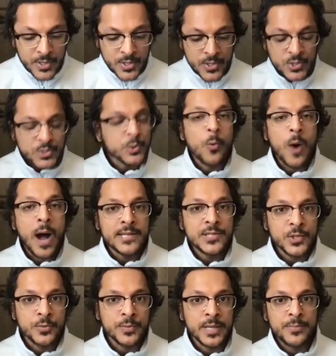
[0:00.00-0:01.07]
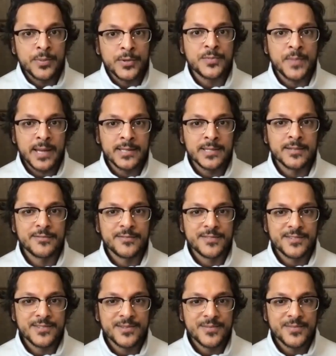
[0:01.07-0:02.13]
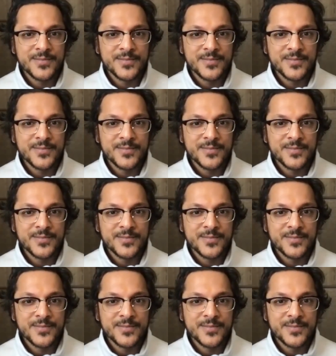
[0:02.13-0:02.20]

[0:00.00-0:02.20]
so, why so many perspectives?